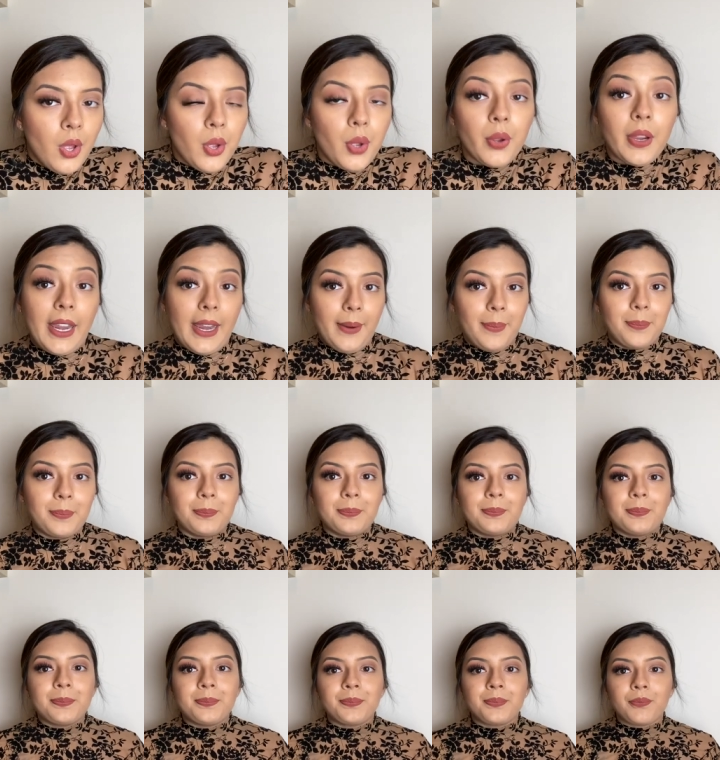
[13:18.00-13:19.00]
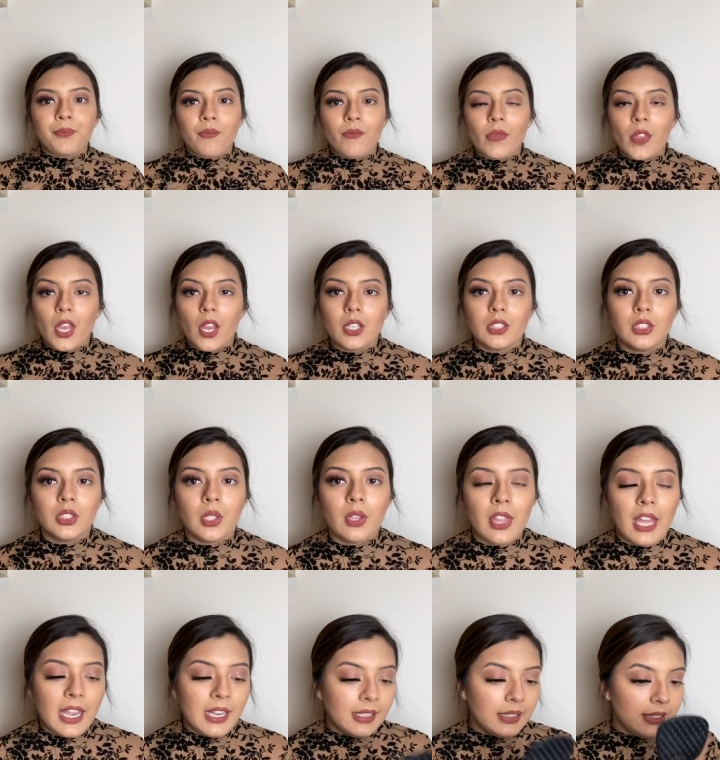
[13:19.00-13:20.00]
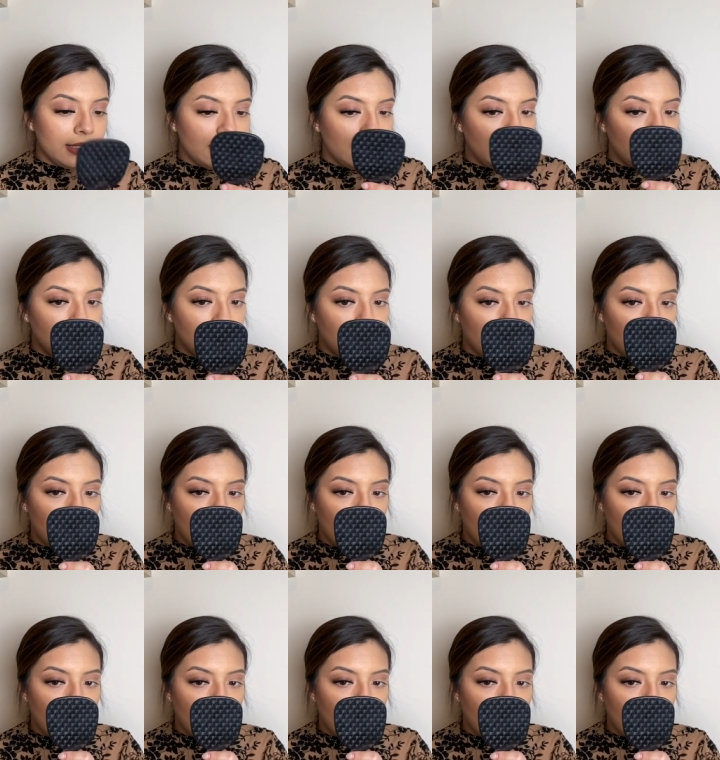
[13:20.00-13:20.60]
Okay, so that is